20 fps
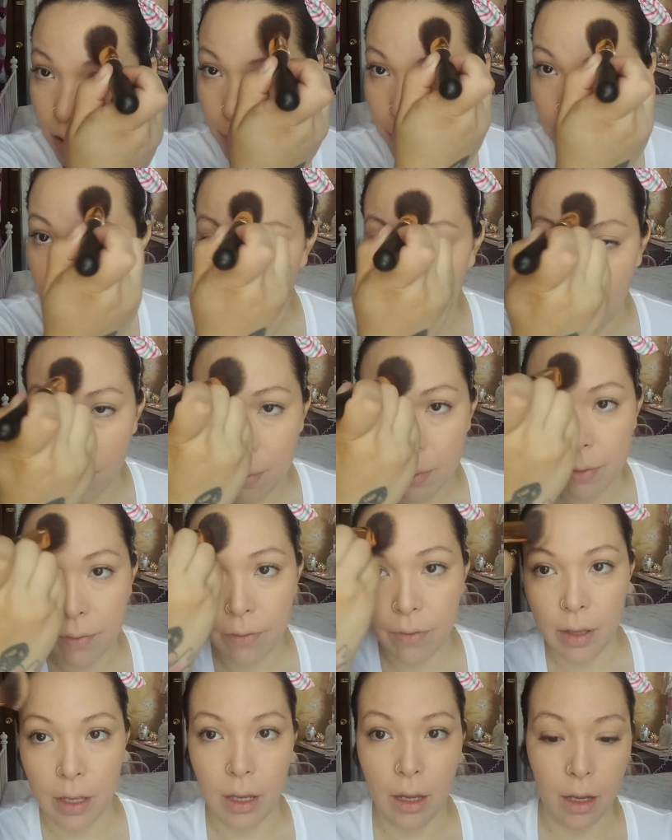becoming
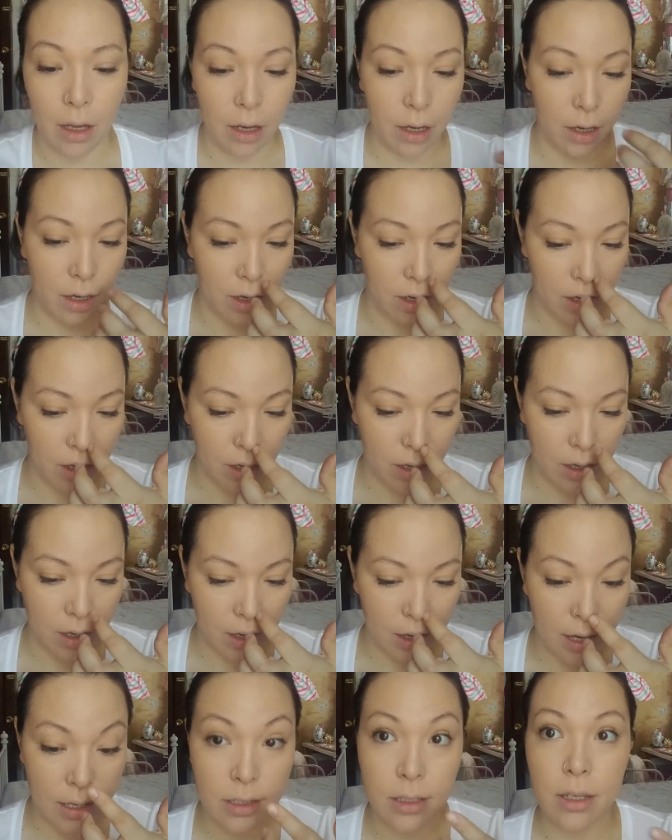vegan
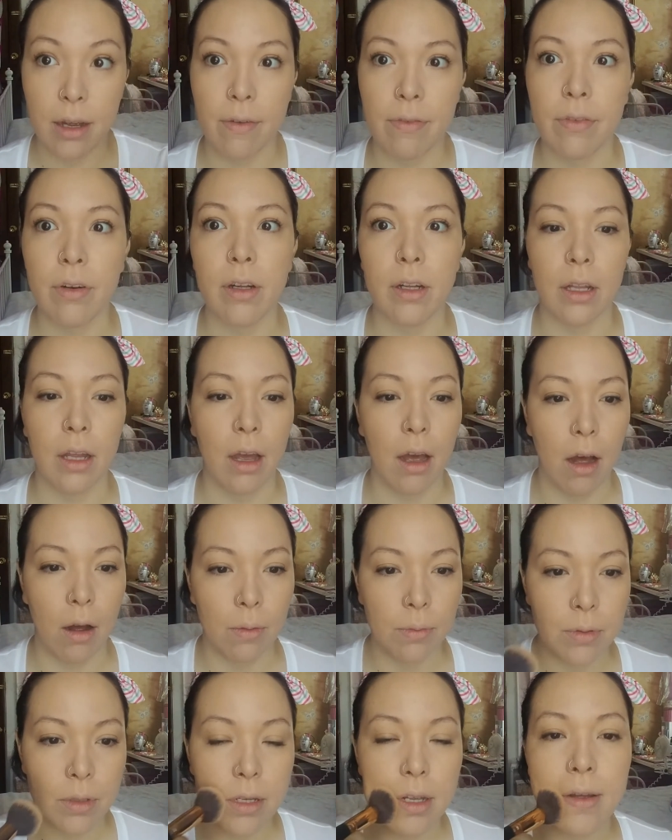has definitely
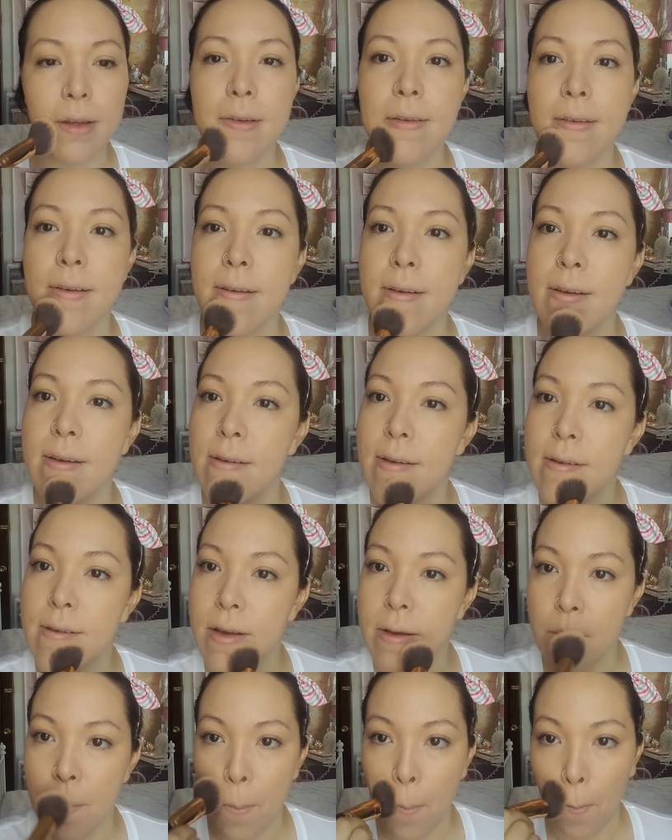helped.
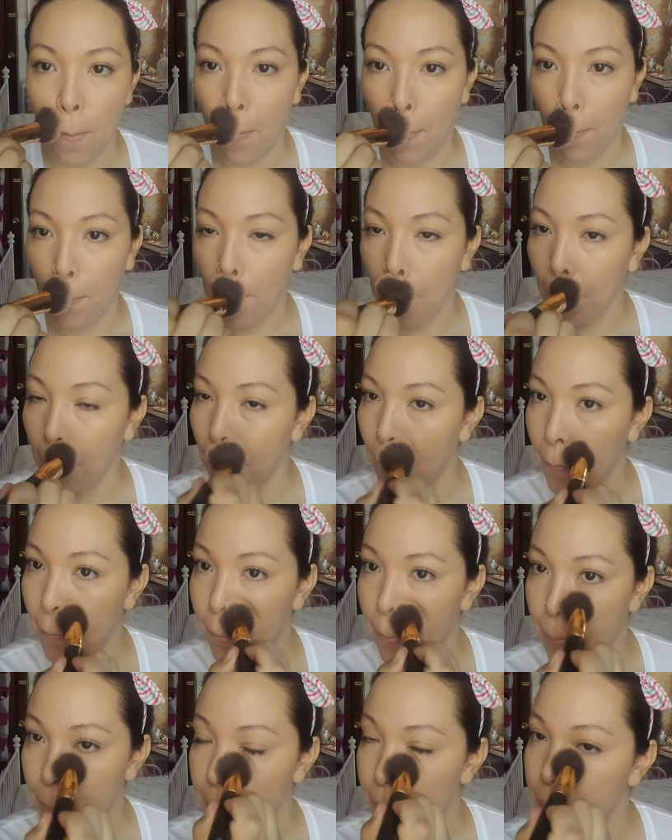
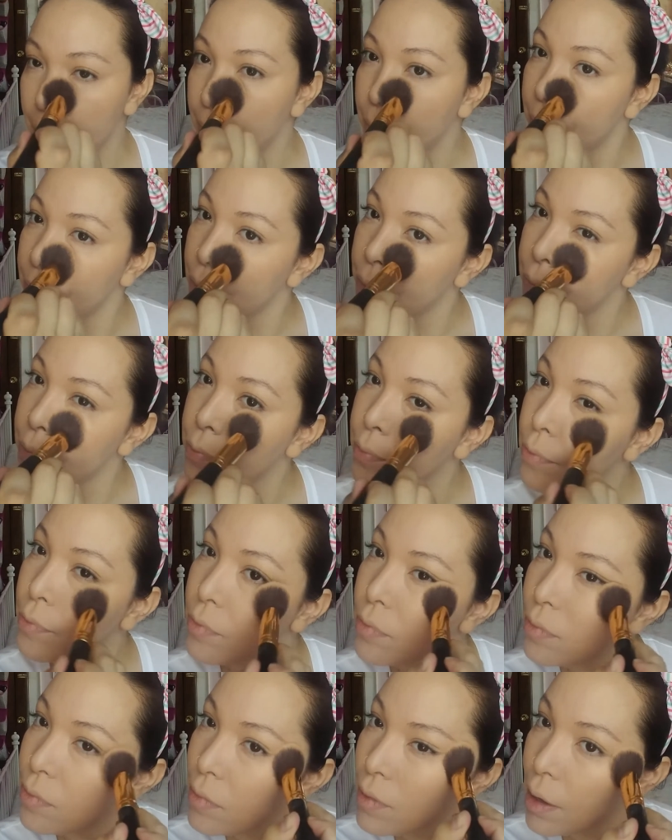
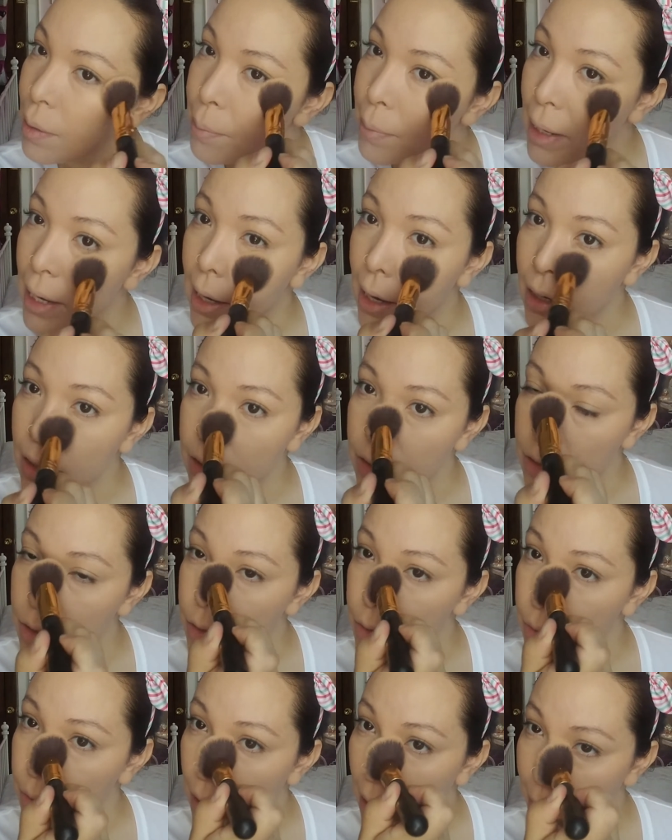I
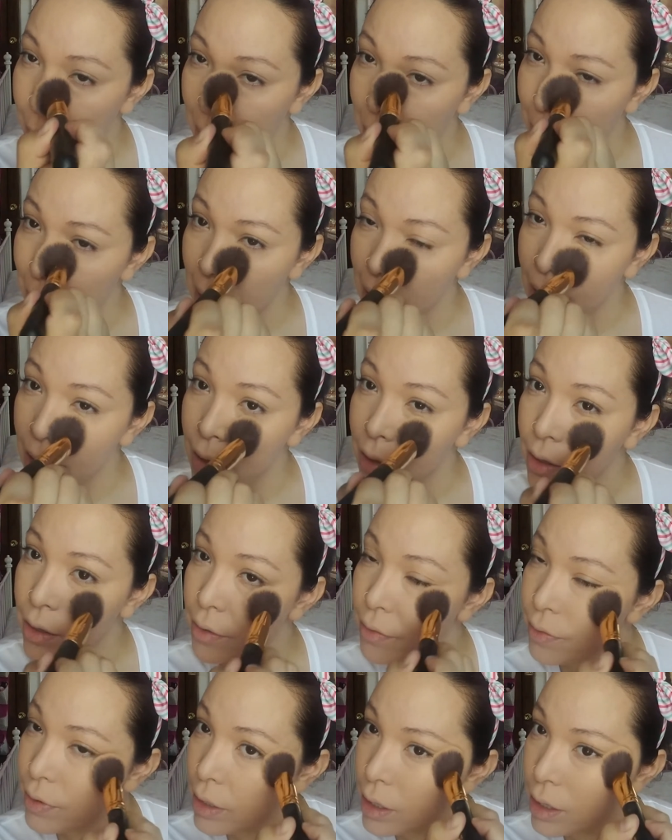might make
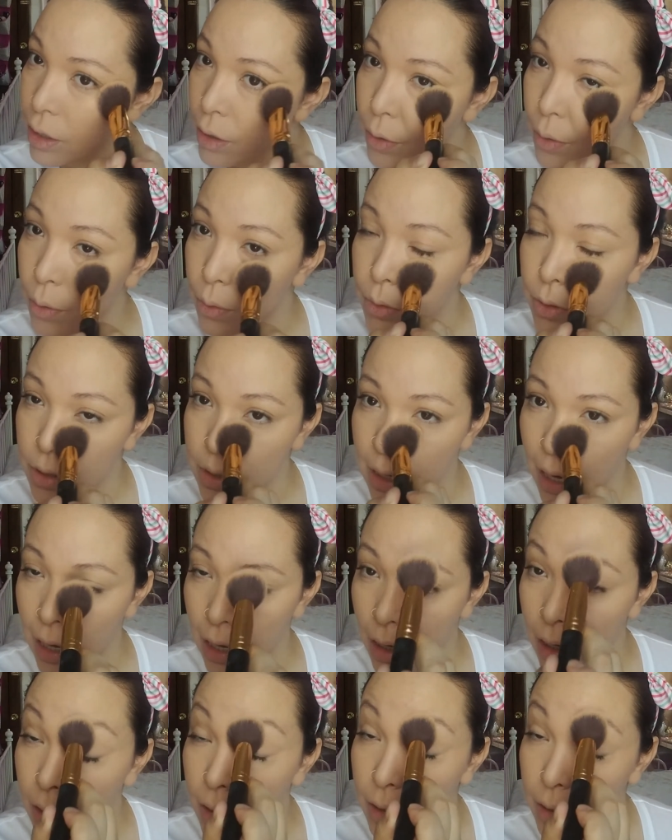another video. It's
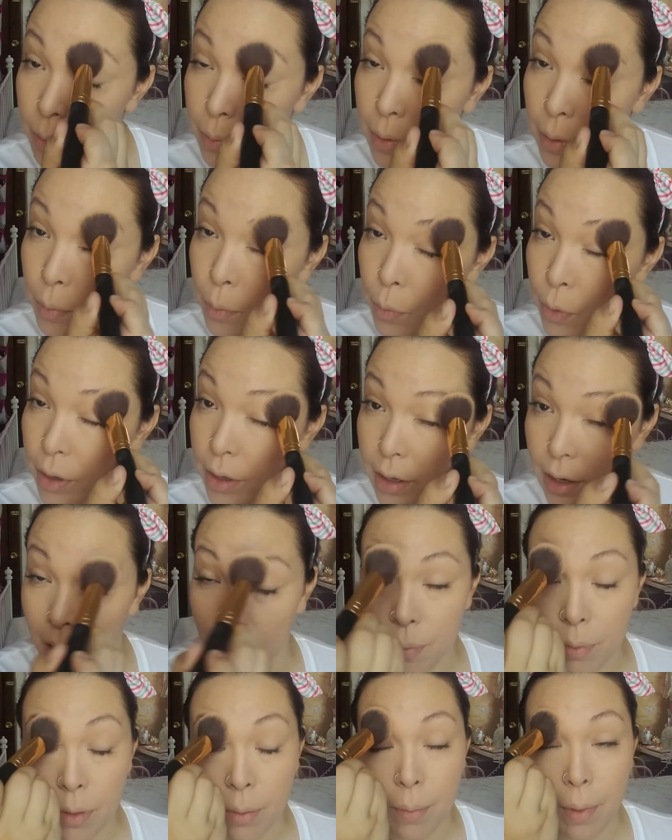getting a little bit more in
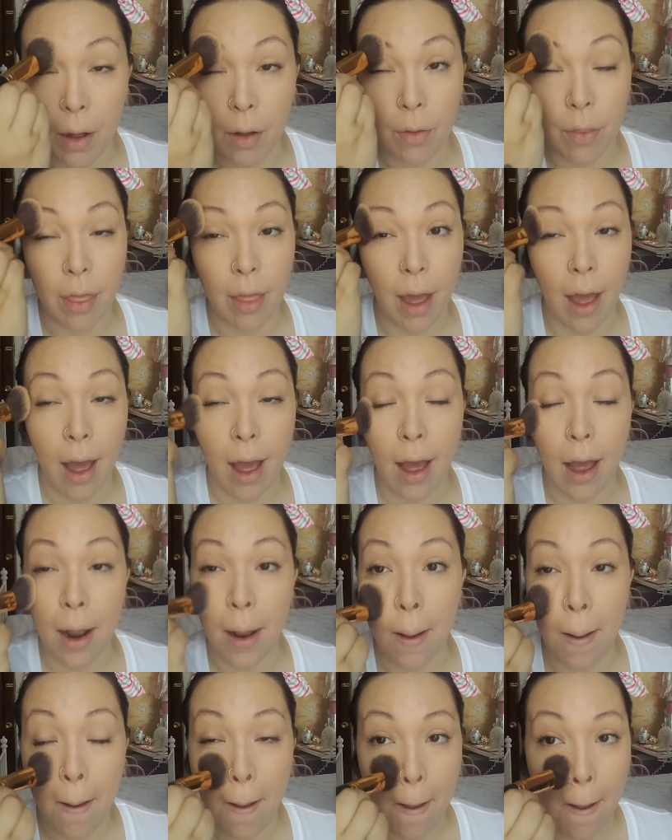depth about that
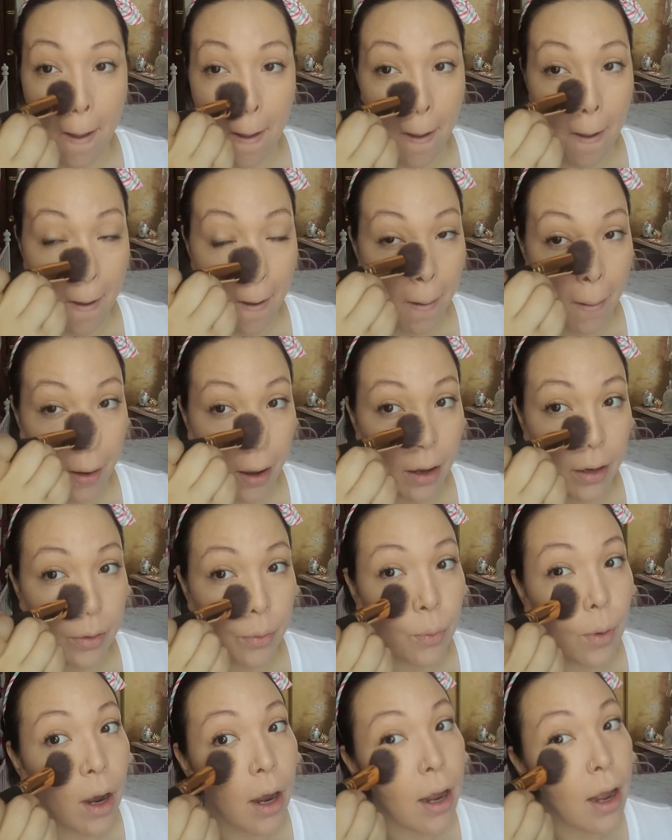and
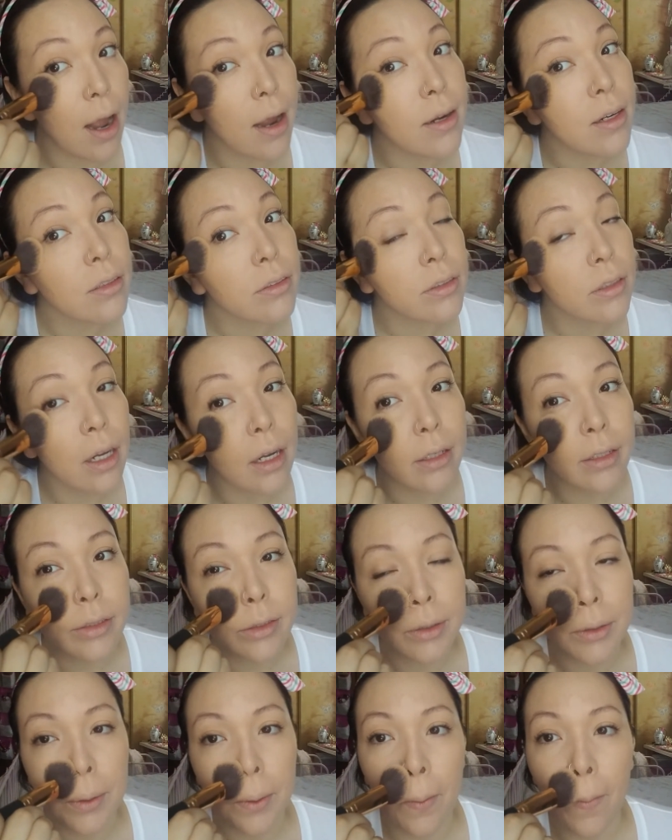why I decided
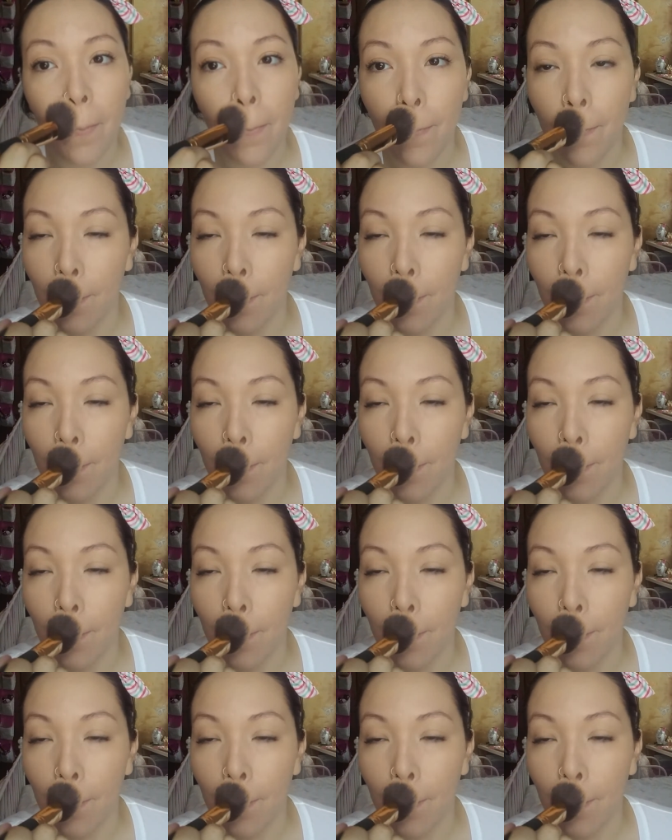to.